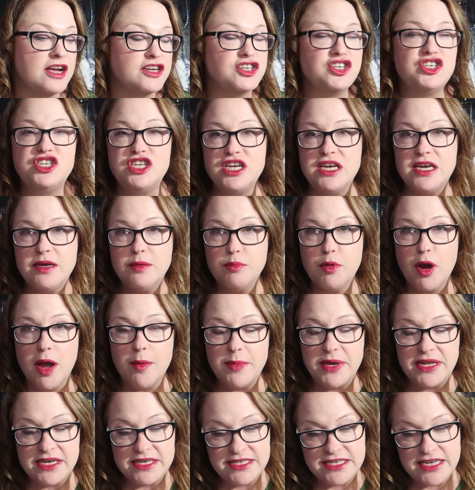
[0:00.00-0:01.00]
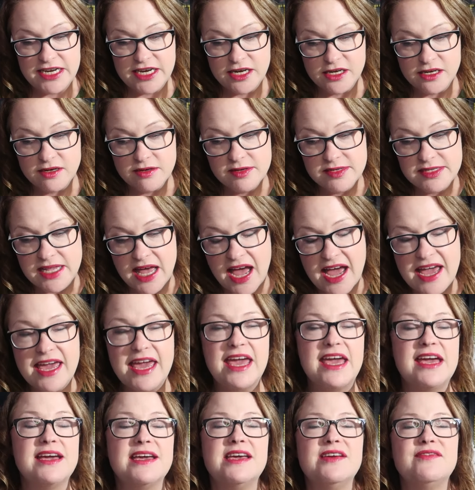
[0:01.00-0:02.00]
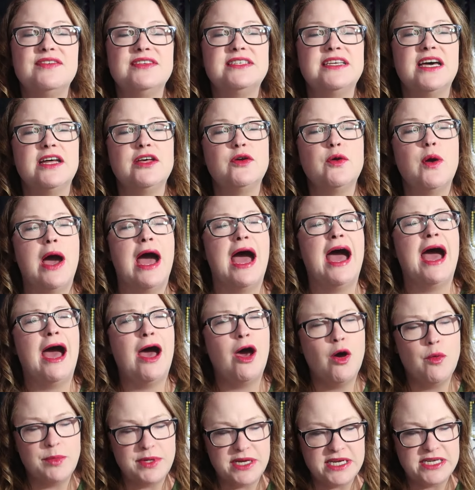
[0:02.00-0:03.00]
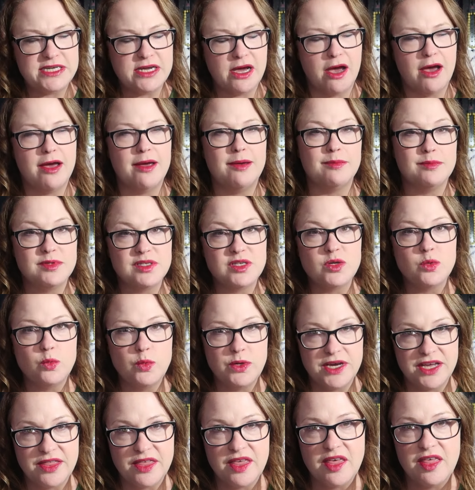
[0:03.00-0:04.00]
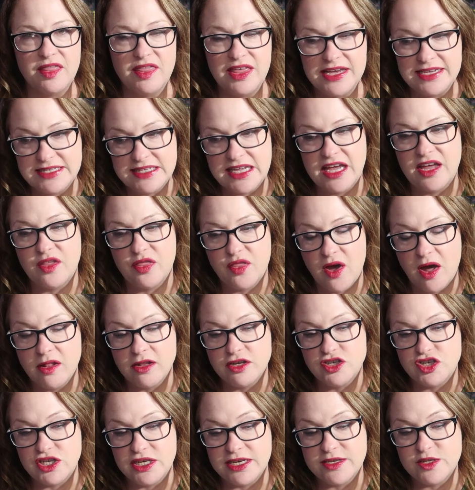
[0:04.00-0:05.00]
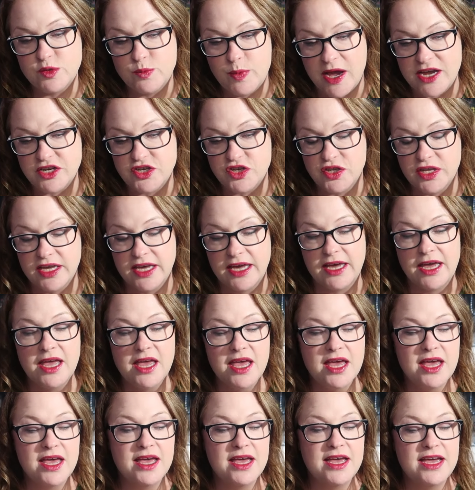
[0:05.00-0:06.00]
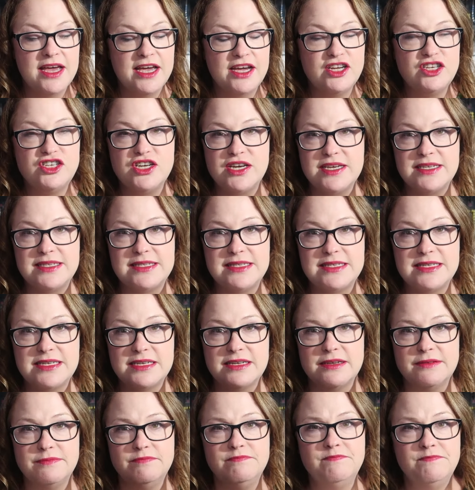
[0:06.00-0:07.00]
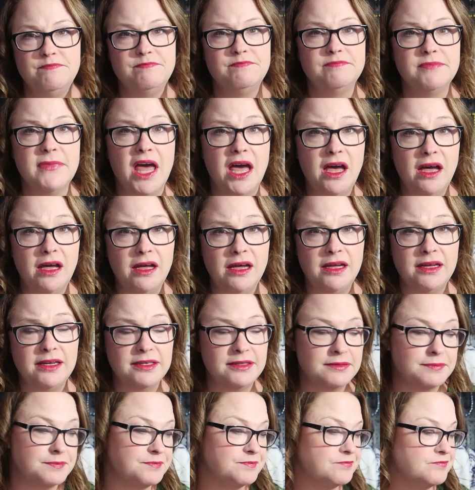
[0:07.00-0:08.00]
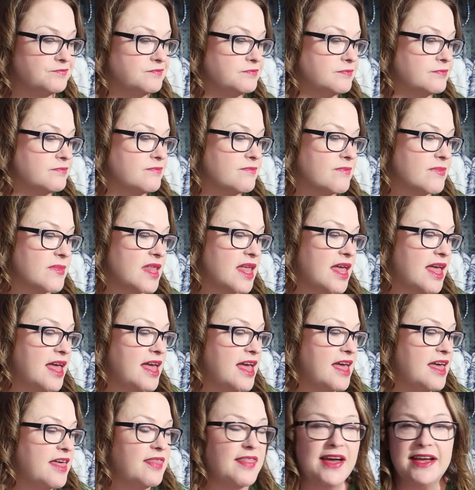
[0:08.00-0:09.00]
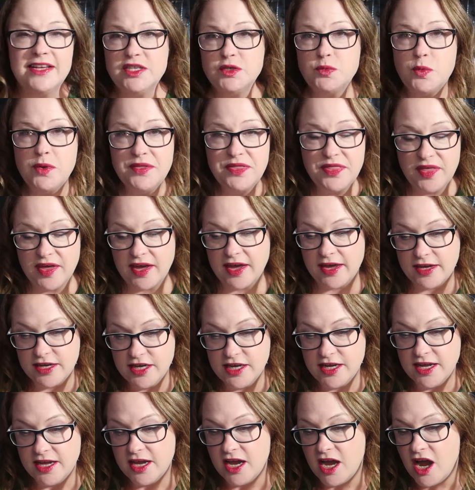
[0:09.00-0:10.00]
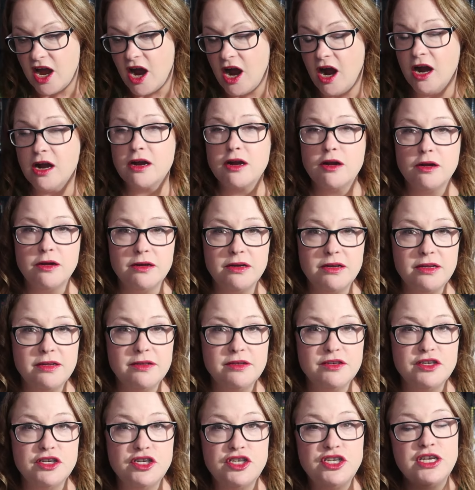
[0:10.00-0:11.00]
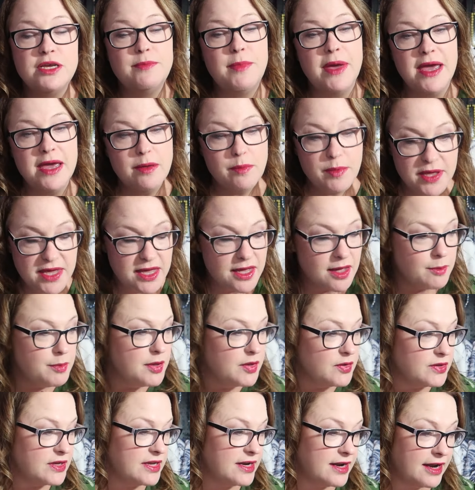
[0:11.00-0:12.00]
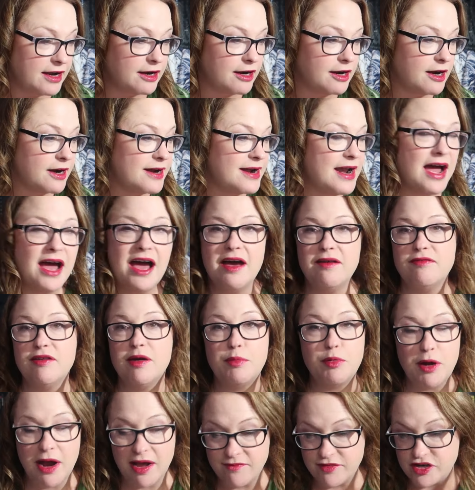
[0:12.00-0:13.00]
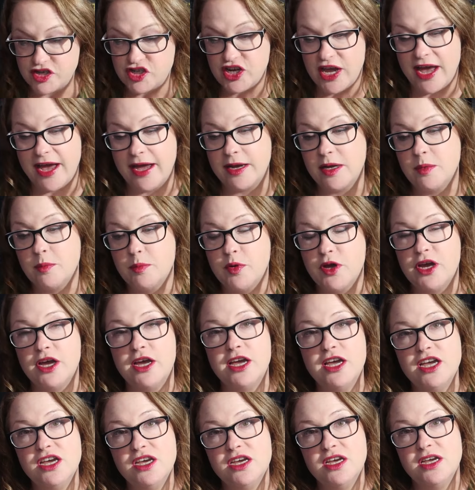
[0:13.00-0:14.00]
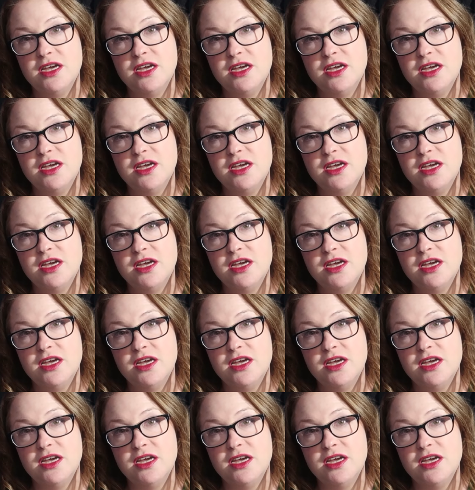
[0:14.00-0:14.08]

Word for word: She brought me to tears. I can't even tell you how many times with this anthology, especially. Just, huh. That's one thing. Our girl, she may be a billionaire and have a private jet, but